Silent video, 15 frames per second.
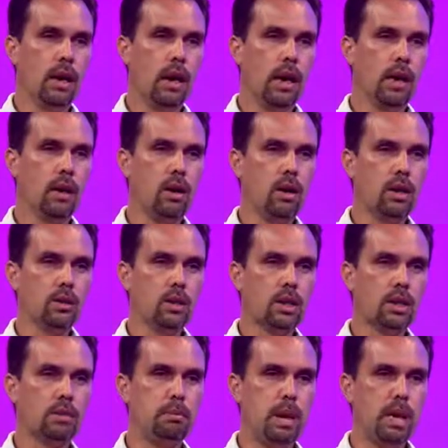I call it
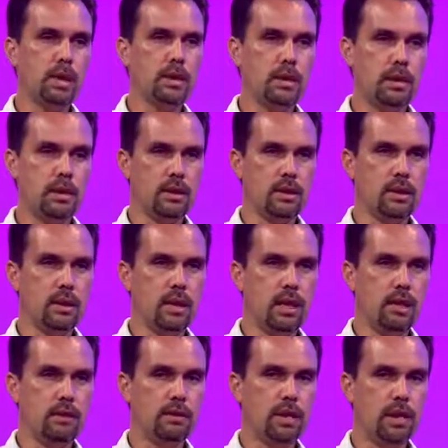responses to
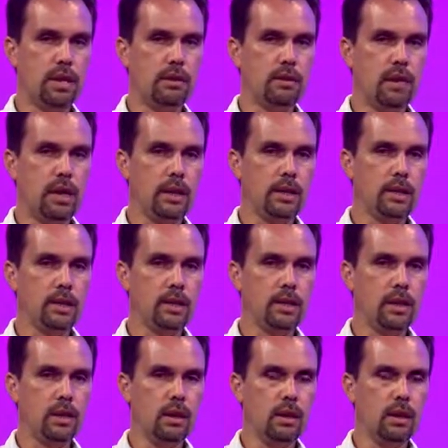native tenant
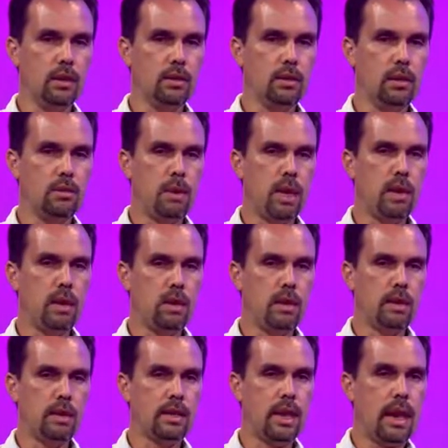rights. You might
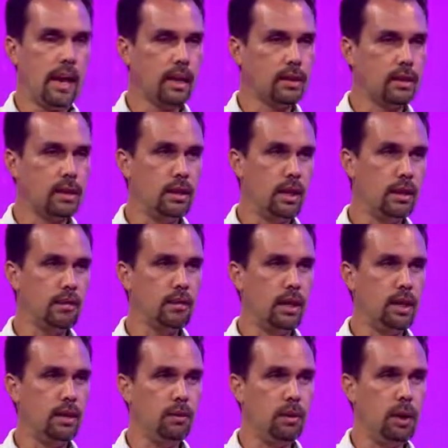call it attacks on native
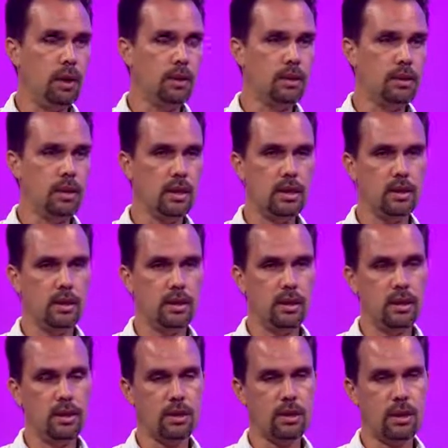tenant rights.
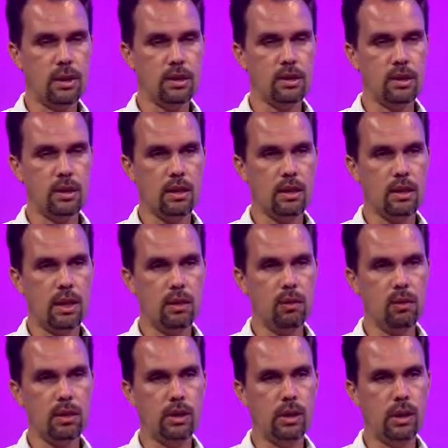It's things that
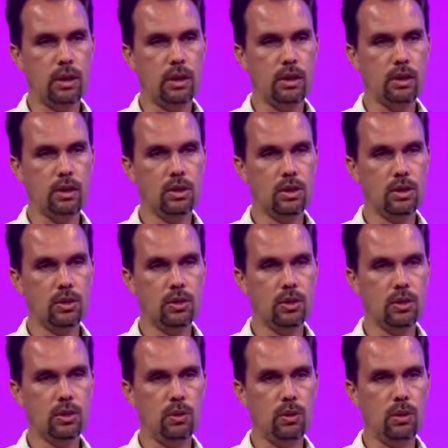were done
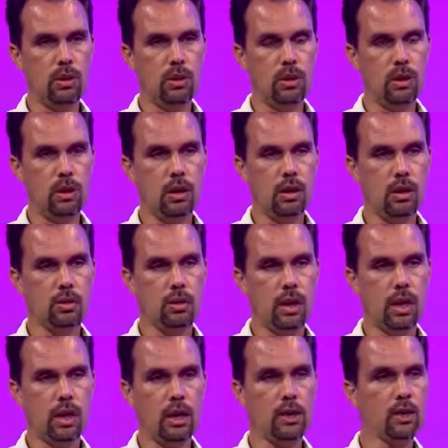to
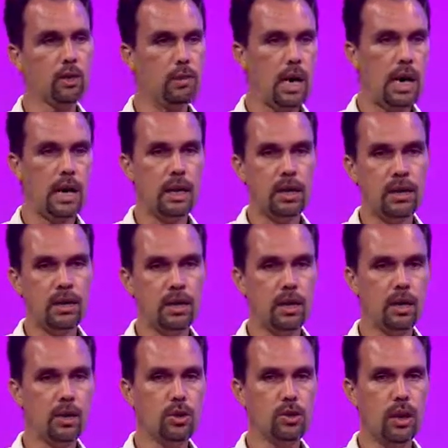try to undermine,
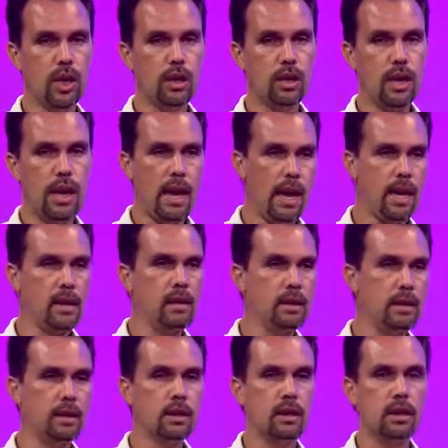try to
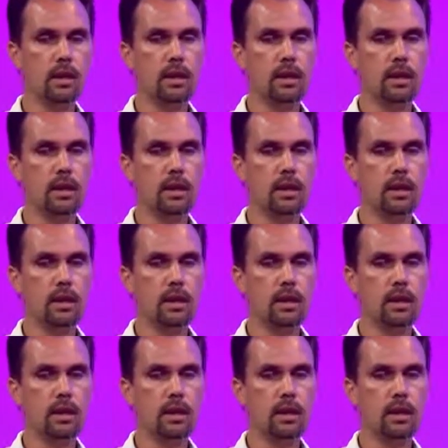end,